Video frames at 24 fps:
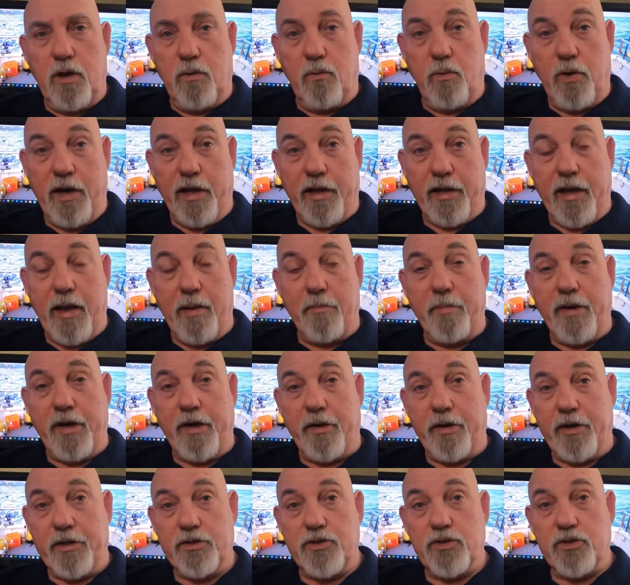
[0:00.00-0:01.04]
when I got
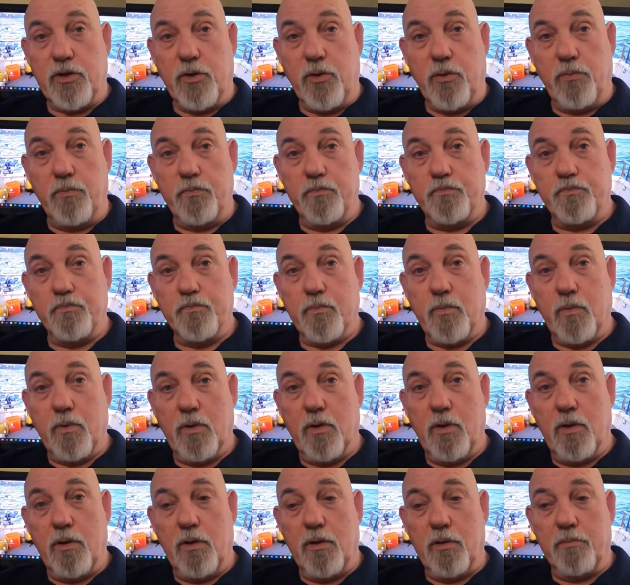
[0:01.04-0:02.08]
married. So
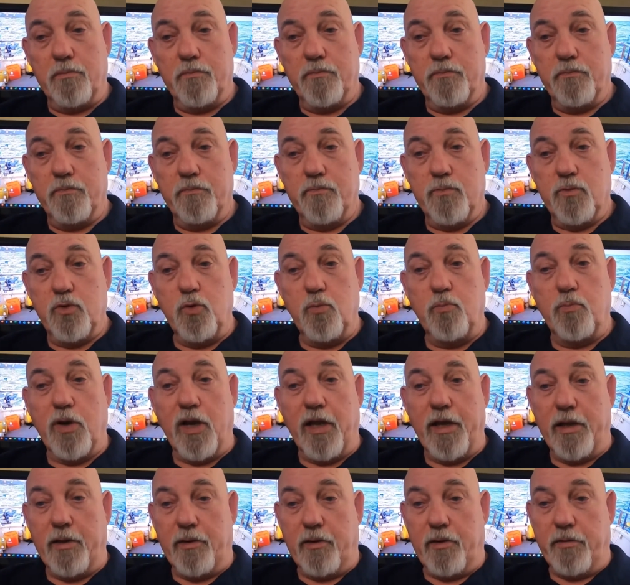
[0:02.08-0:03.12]
uh, do
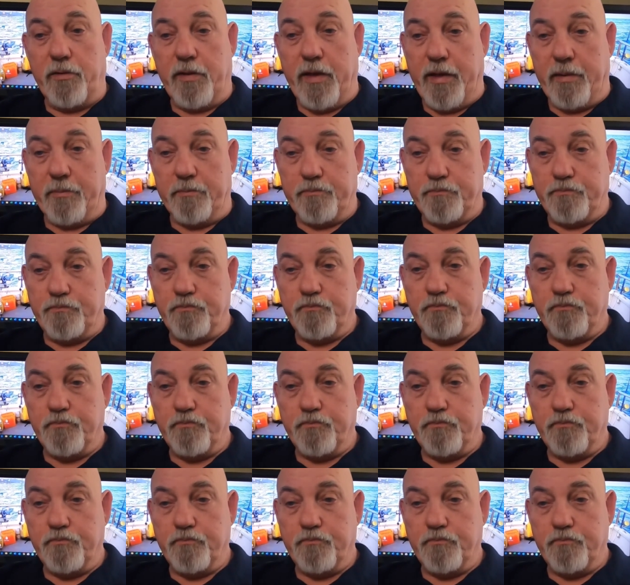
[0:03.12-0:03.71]
plan on that.